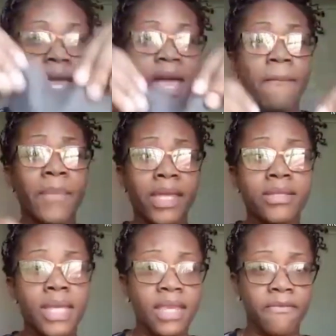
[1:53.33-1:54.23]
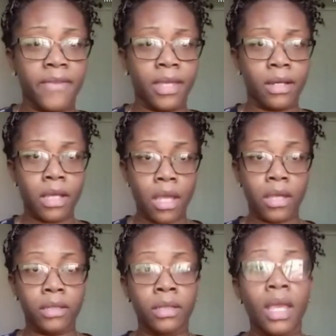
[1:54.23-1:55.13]
have my teddy bear
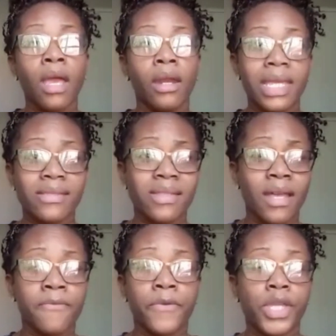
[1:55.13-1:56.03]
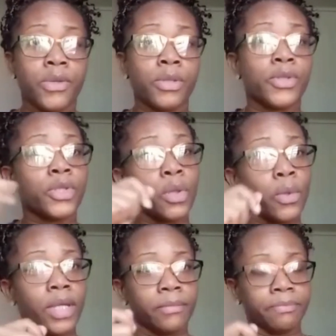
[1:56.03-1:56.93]
cut, it's time for you to
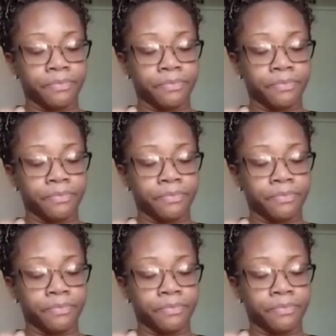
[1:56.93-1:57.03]
sew it.